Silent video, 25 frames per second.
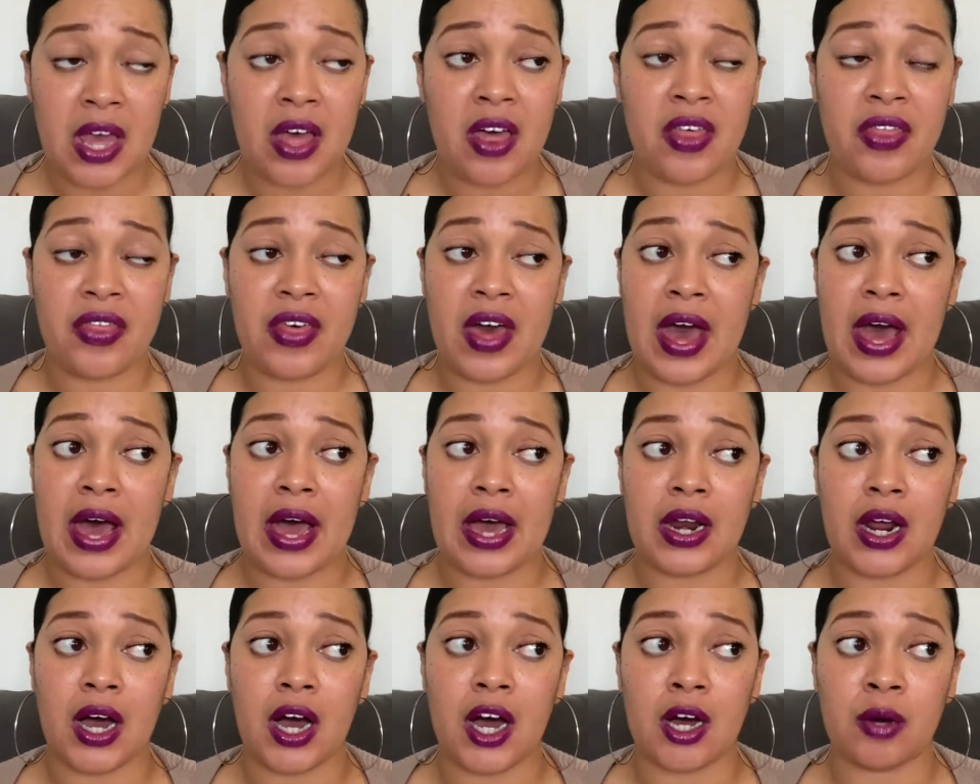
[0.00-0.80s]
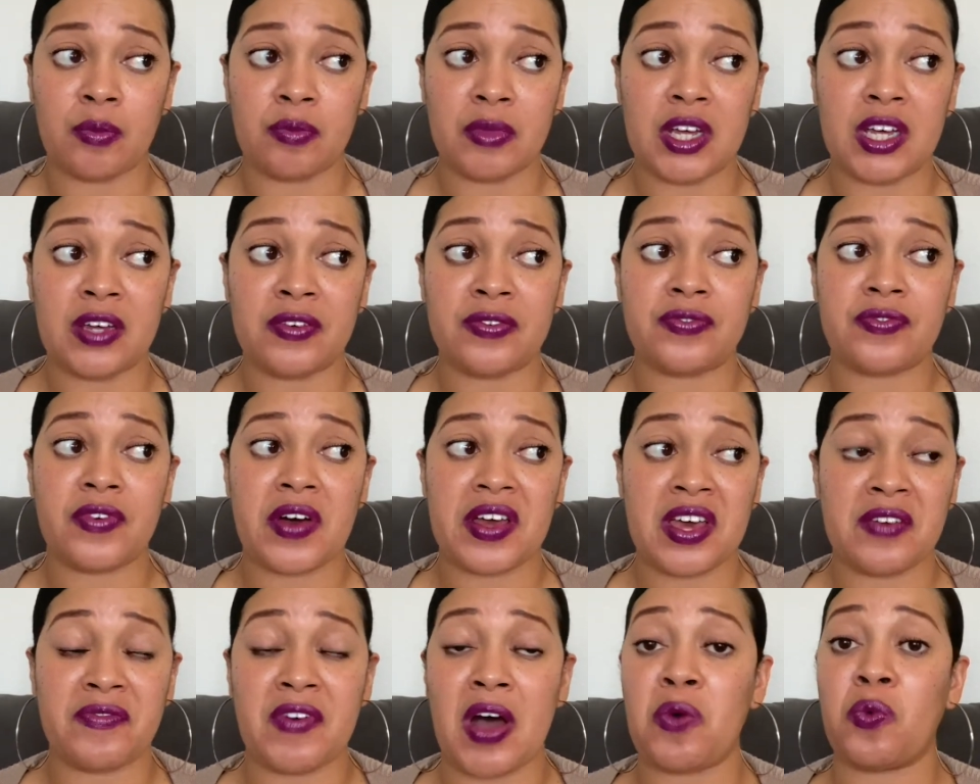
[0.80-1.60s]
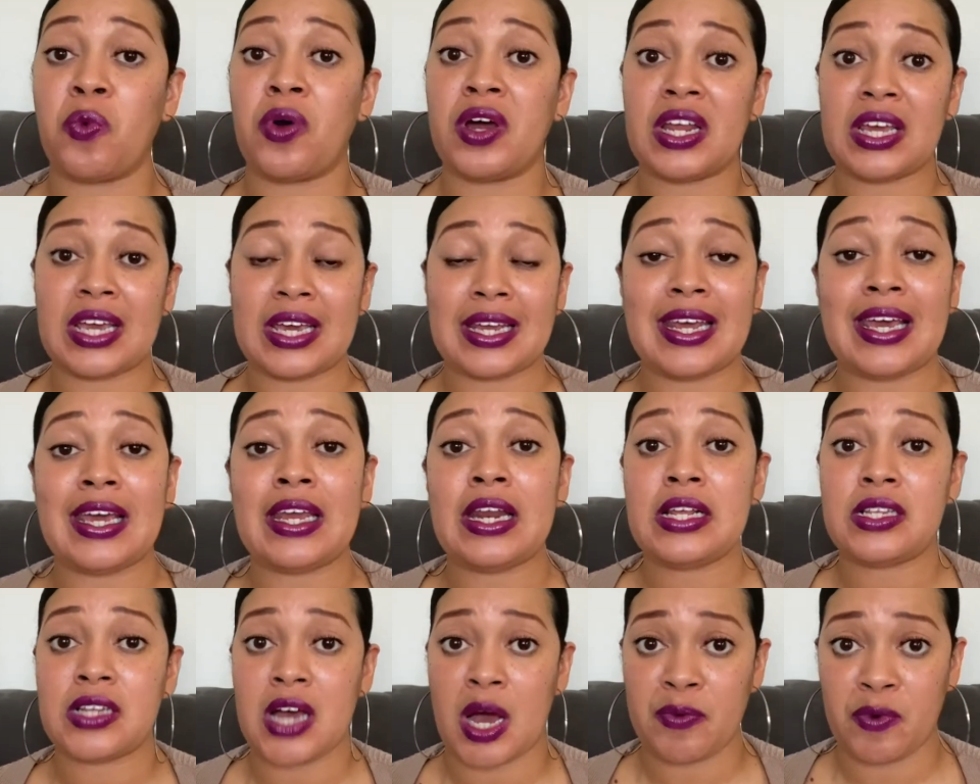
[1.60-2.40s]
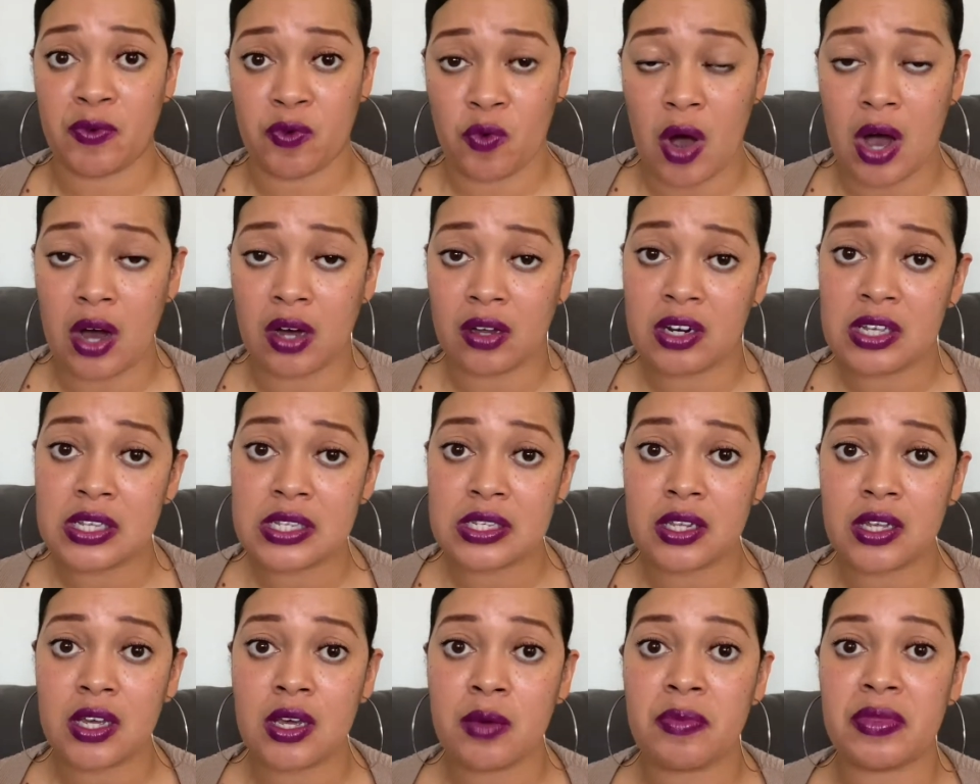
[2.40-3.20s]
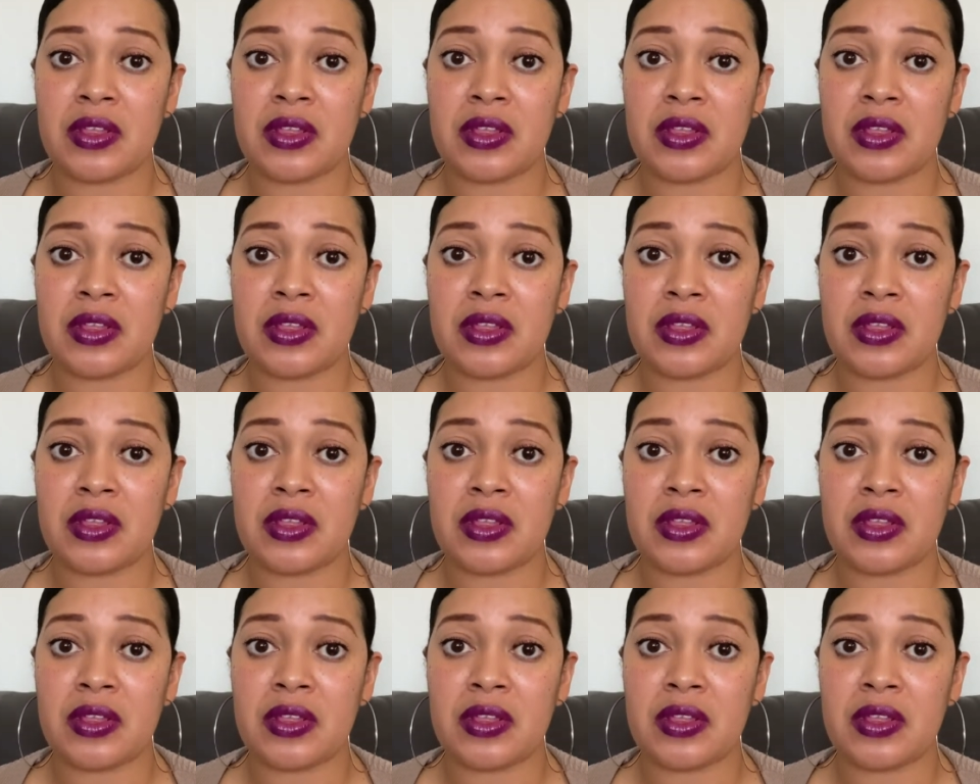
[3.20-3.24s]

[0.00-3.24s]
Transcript: that if I want to get any type of quality sleep,